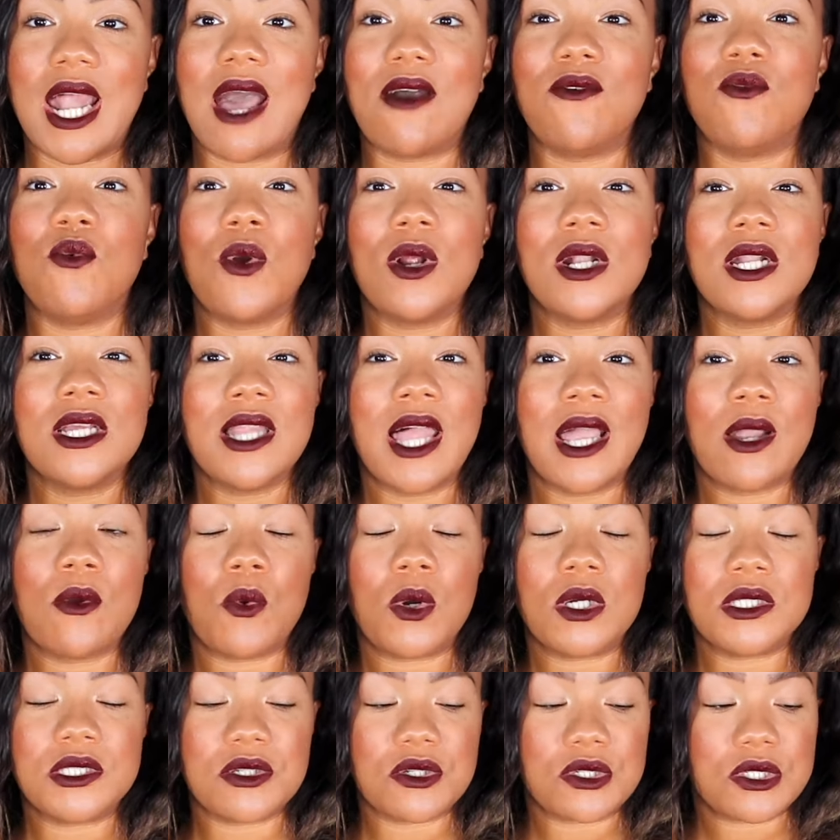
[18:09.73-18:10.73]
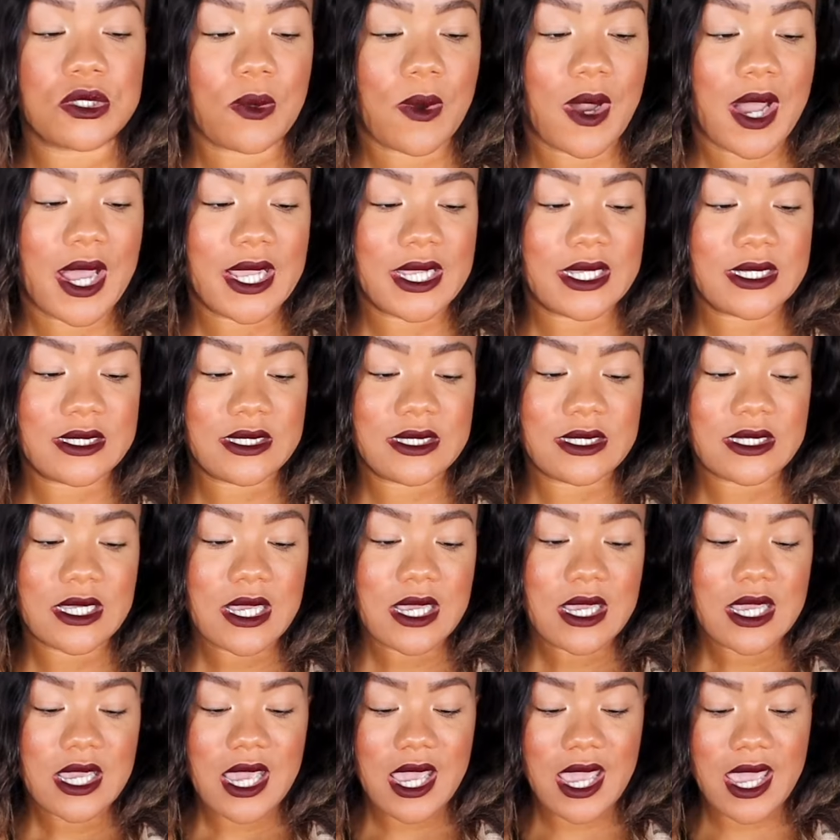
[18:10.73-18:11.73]
I've worn it like once or twice
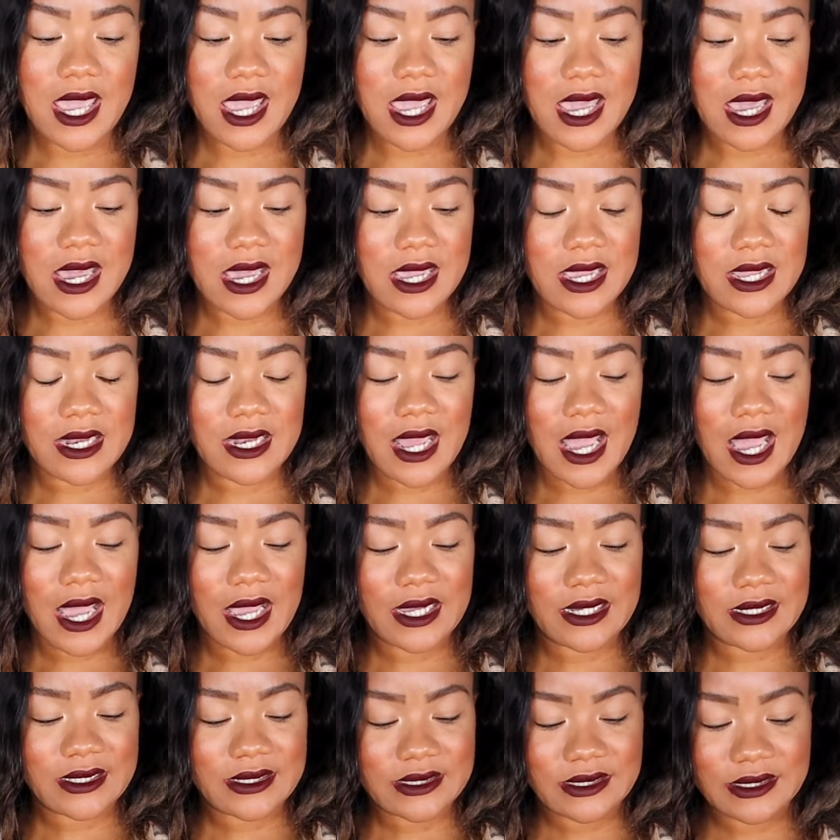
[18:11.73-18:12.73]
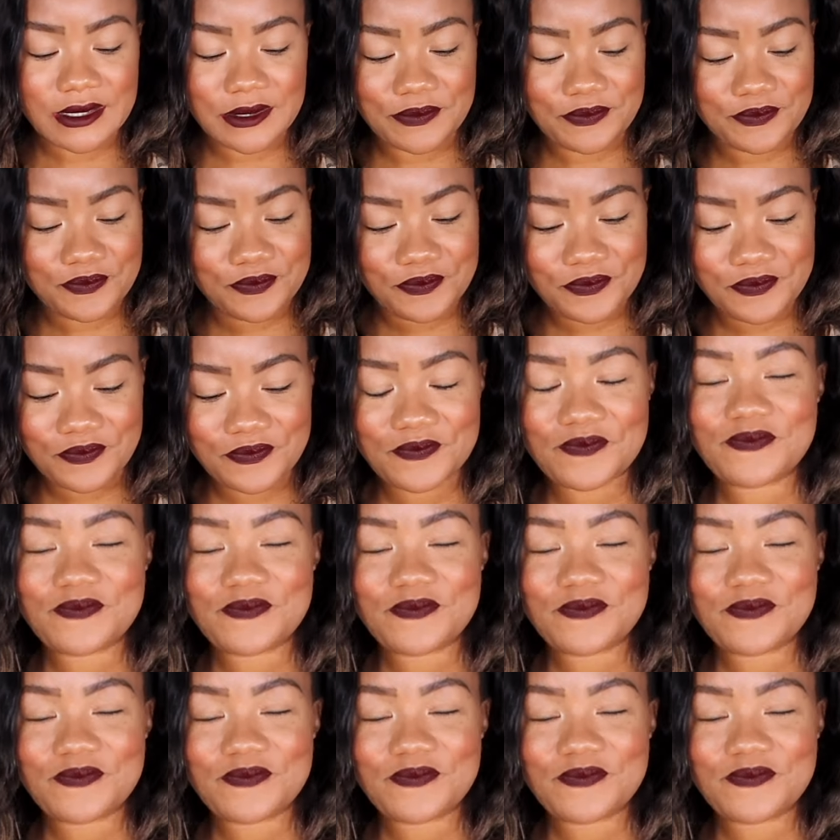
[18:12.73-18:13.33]
and um,